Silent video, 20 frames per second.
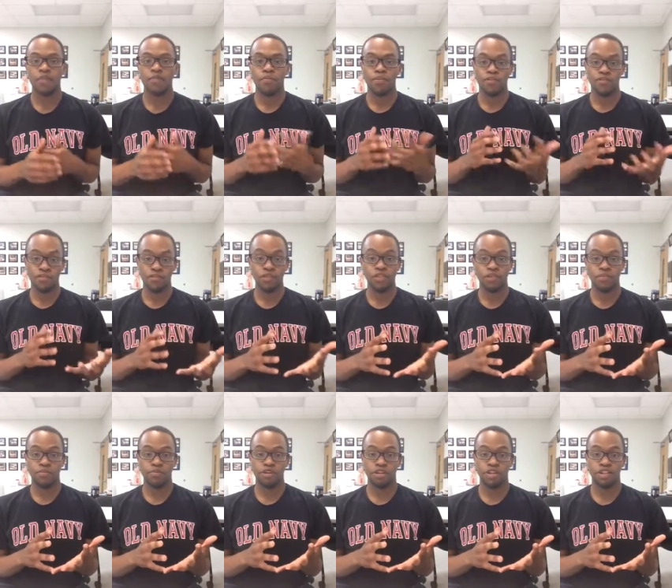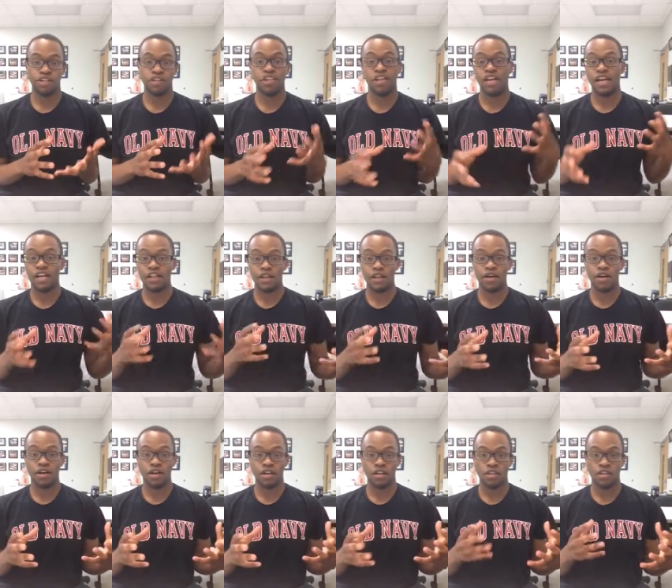perfusion pressure in
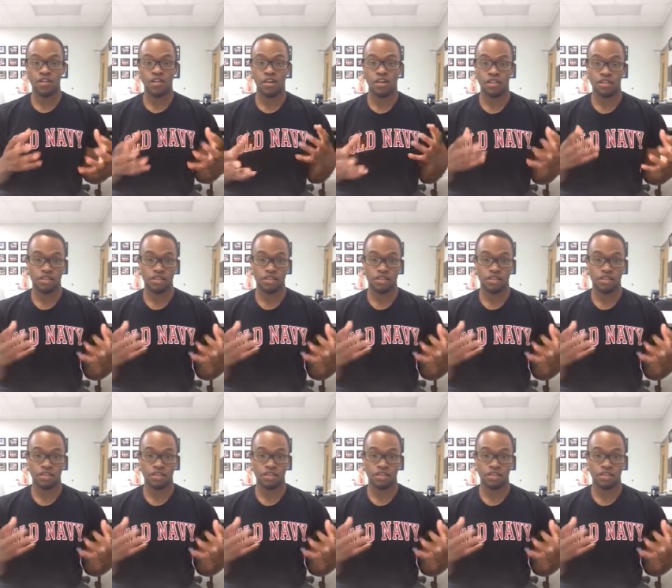the heart.